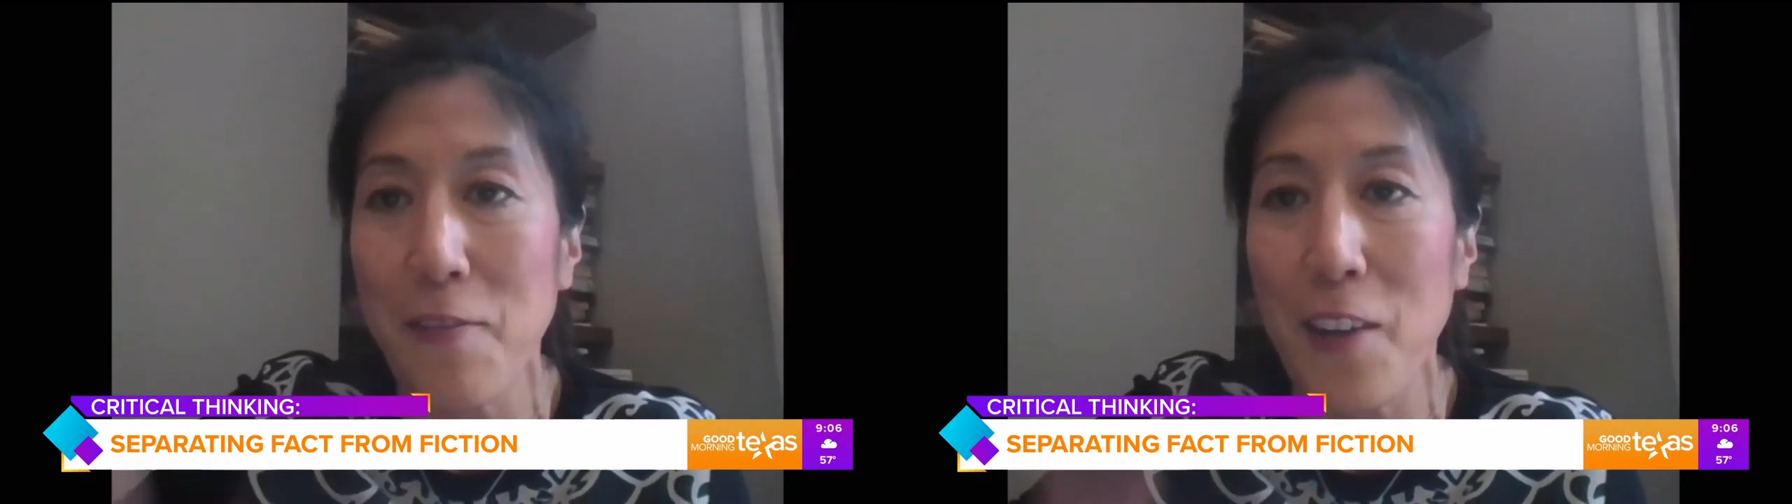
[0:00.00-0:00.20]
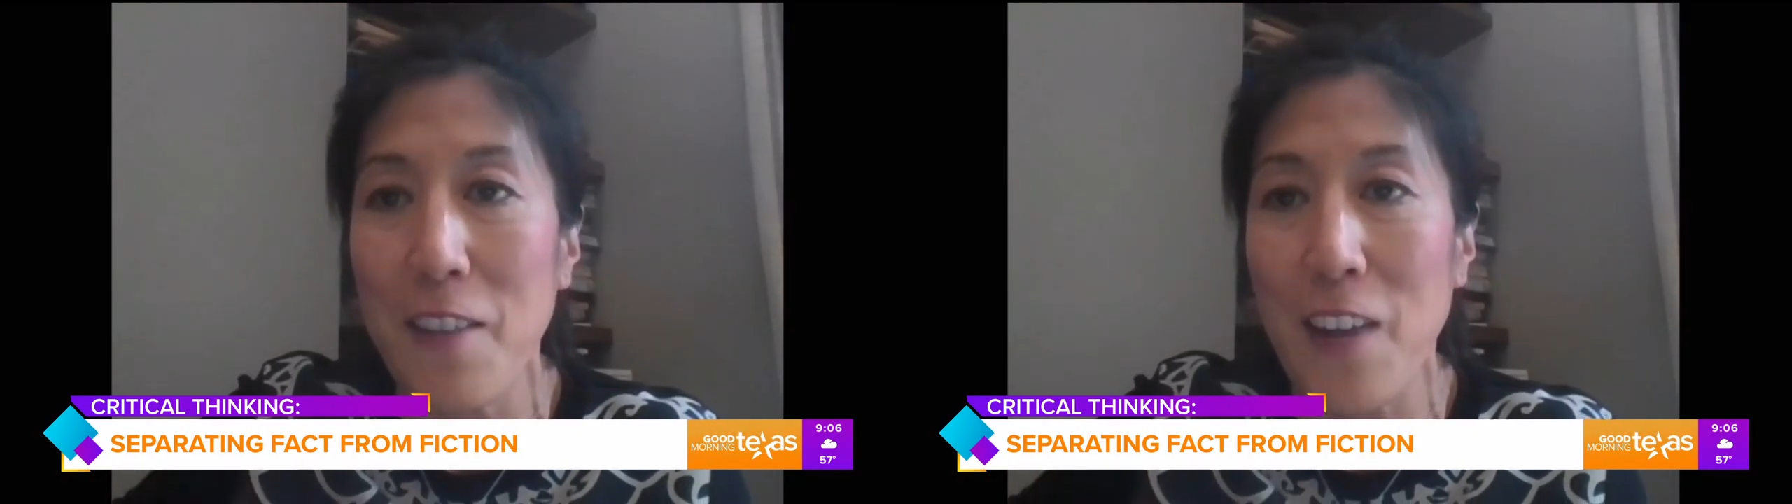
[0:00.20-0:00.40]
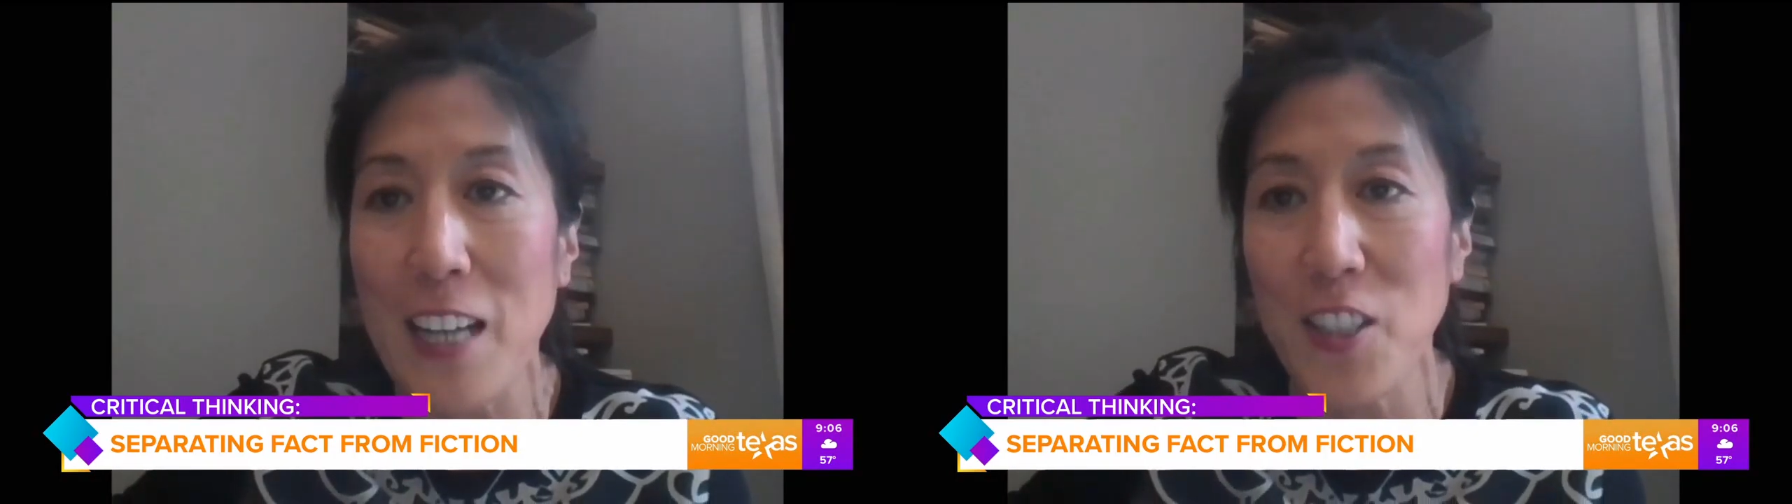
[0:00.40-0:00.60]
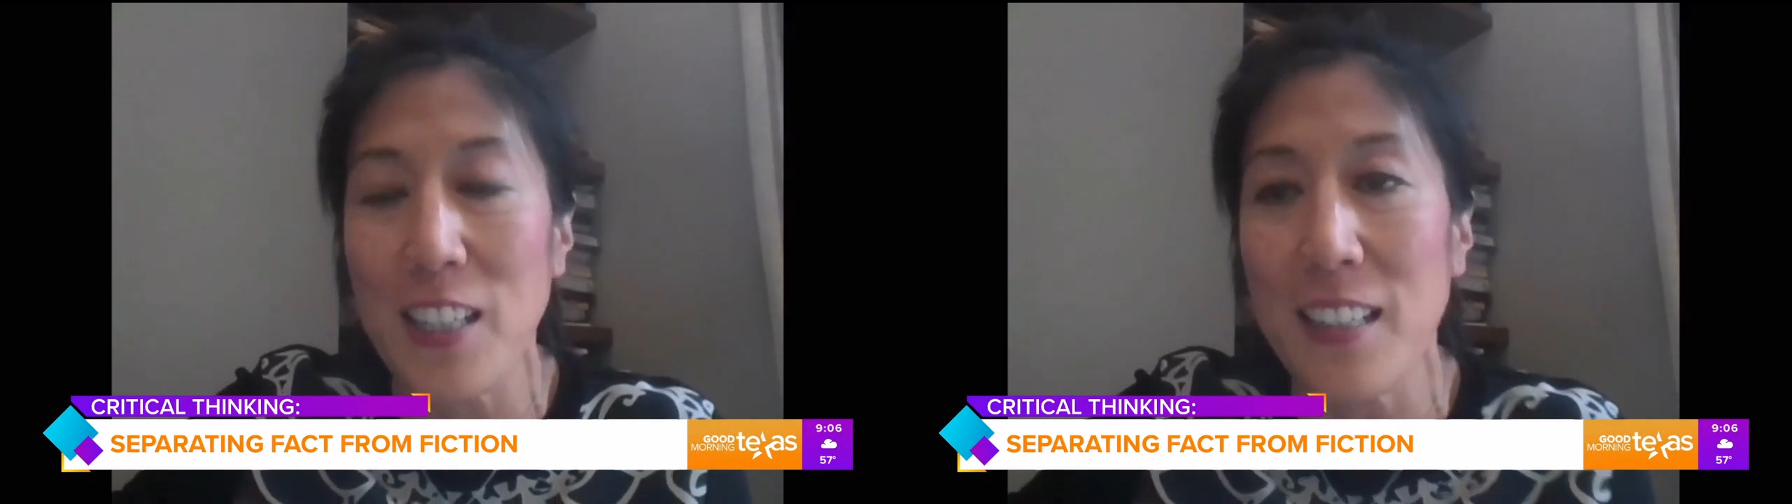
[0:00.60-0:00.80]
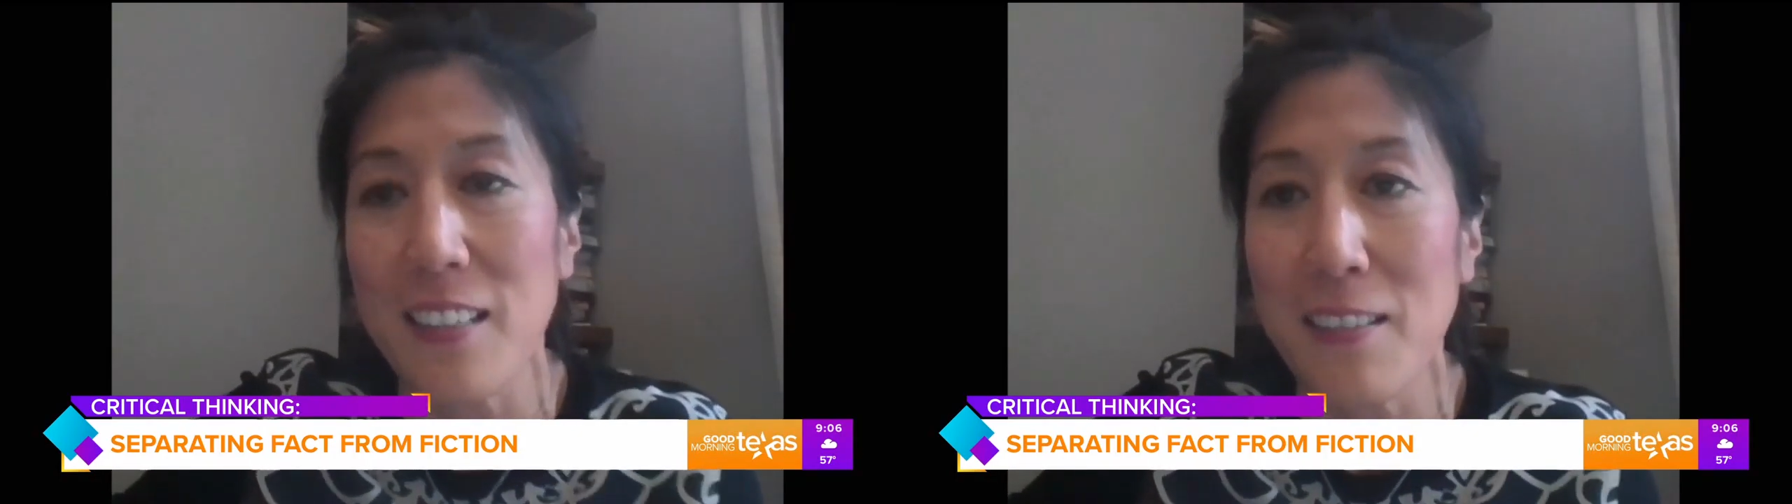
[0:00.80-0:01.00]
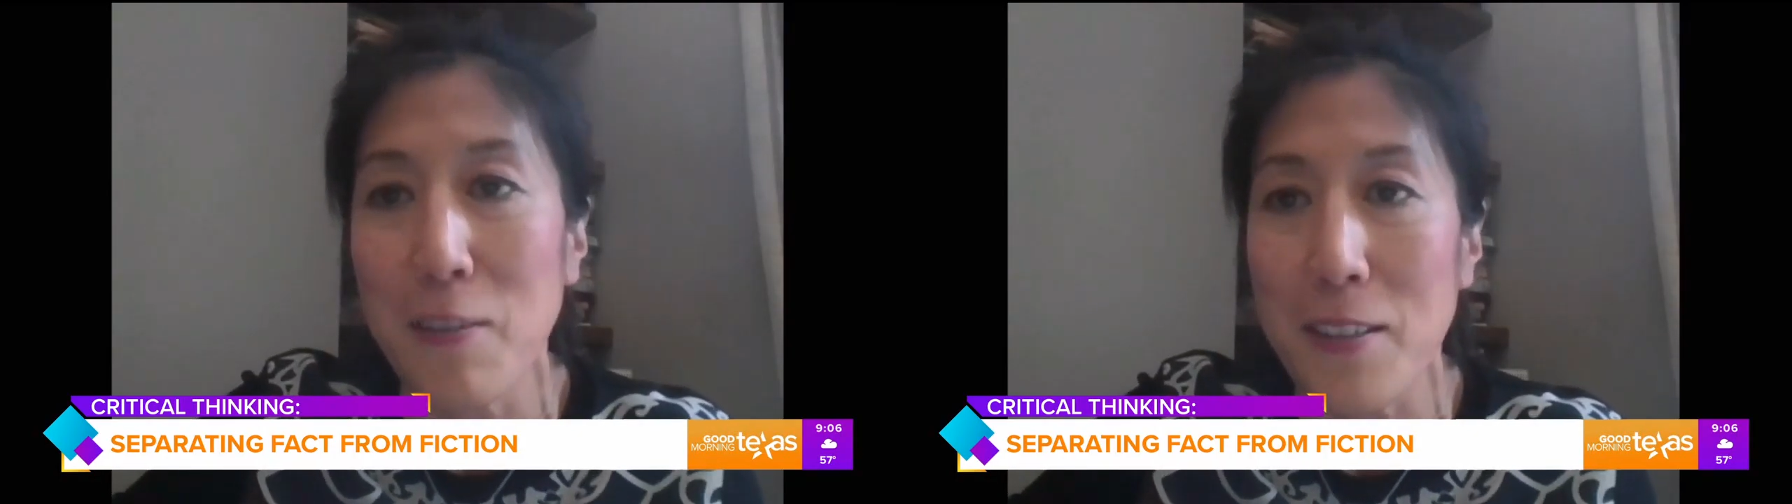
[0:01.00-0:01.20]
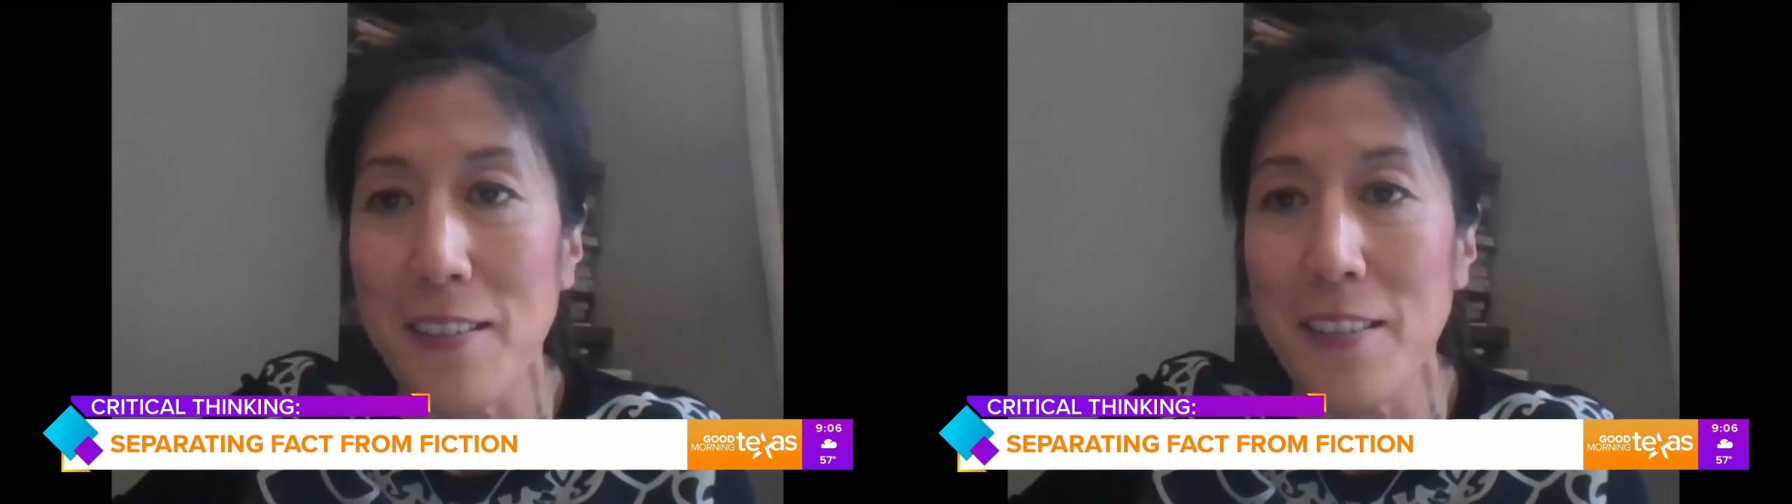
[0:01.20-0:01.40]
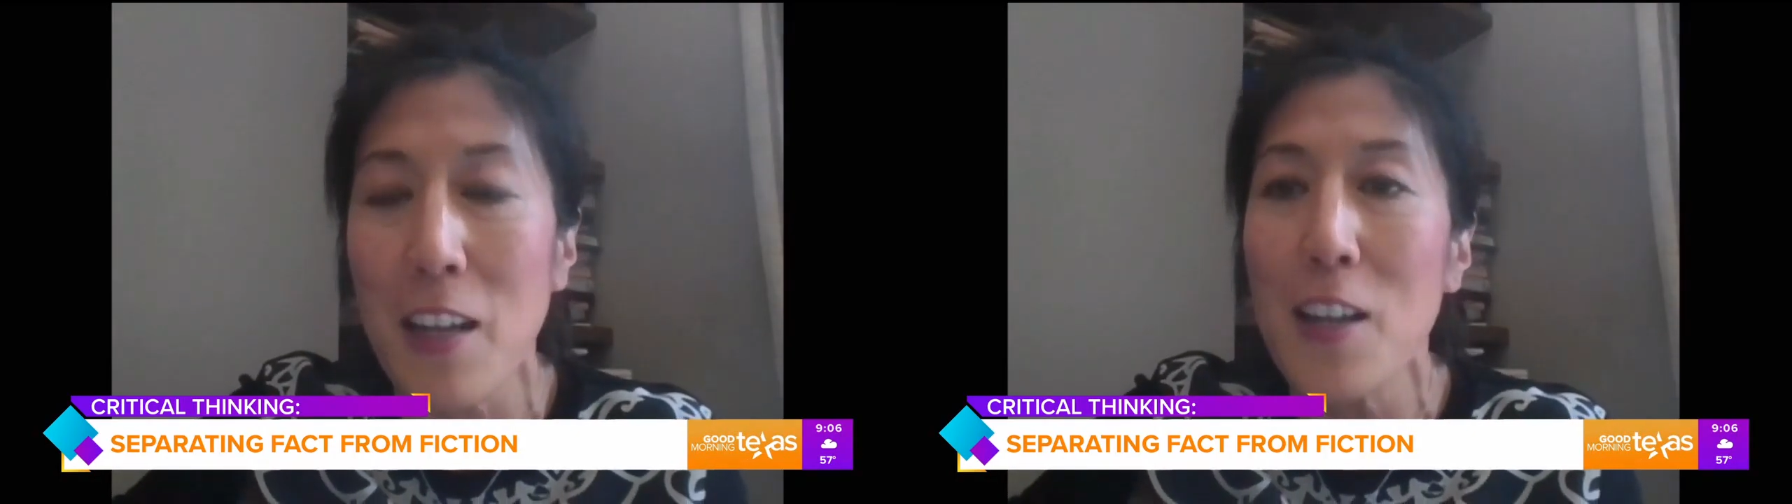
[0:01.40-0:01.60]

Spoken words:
fact checking sources.